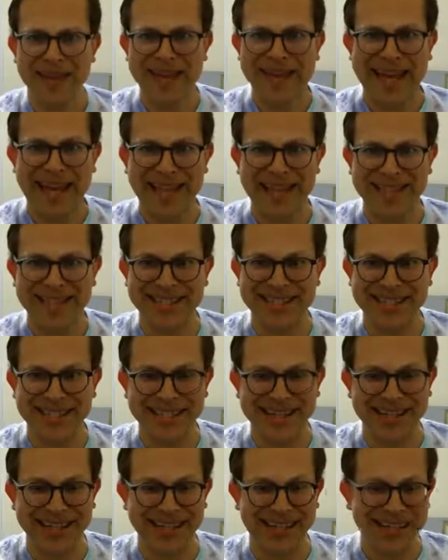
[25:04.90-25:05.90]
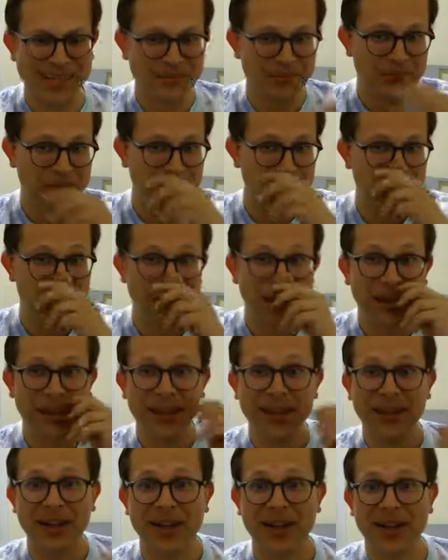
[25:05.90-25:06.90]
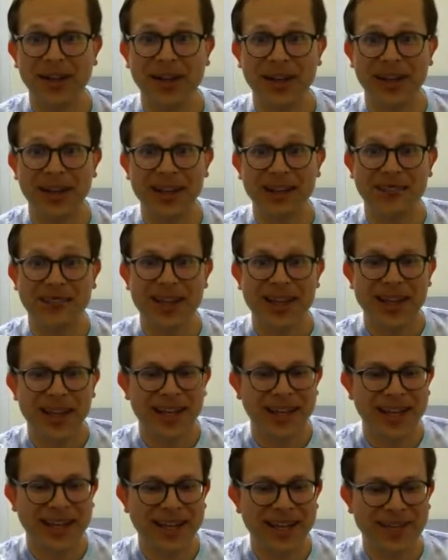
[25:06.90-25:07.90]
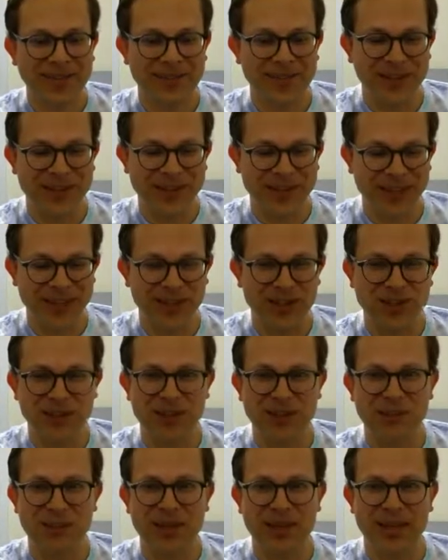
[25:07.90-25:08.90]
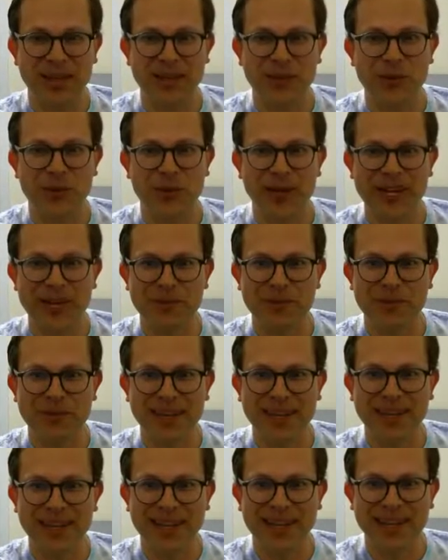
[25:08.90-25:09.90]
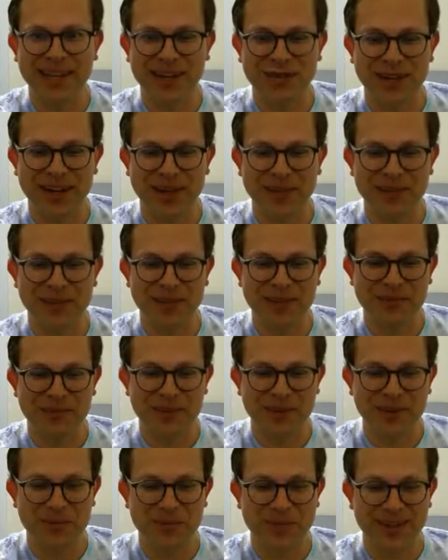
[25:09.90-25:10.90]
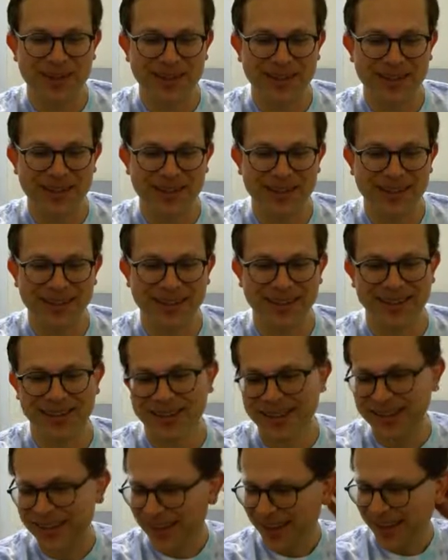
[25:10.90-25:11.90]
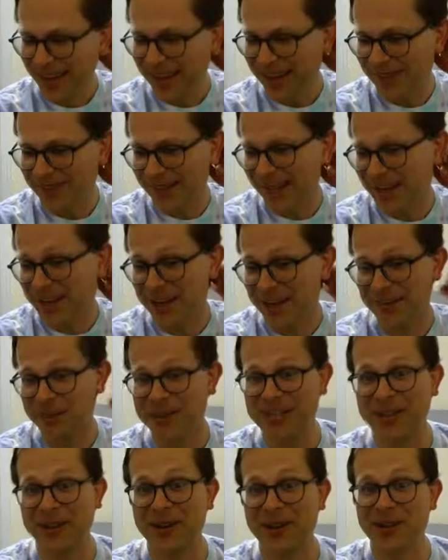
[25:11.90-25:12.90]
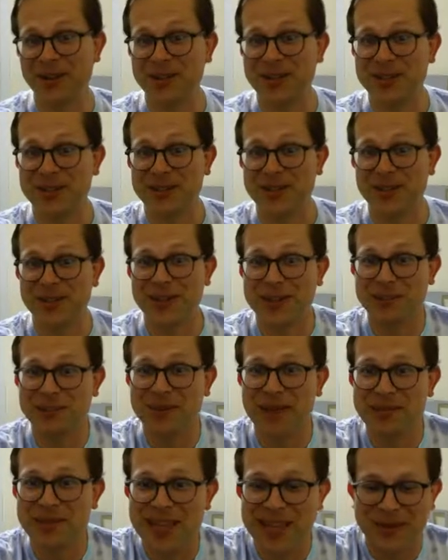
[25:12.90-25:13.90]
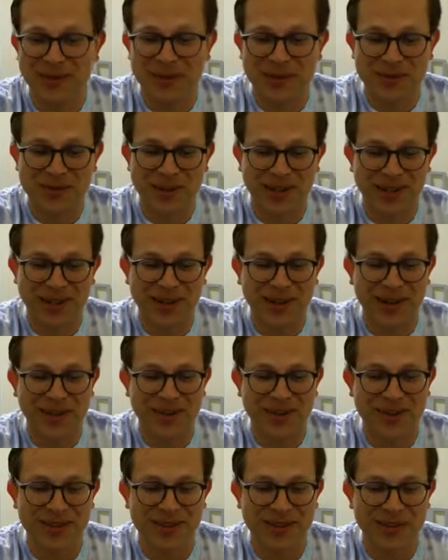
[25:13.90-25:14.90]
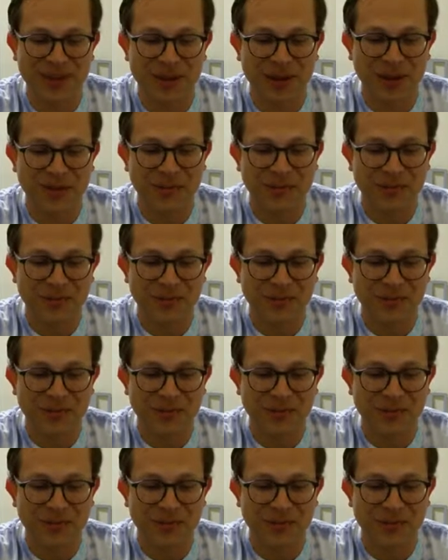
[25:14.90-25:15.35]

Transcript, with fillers: 19. All right. It kind of feels like it should be like 20 would be a nice round number, but I've got enough to get all three stars. Maybe that was really all that there are.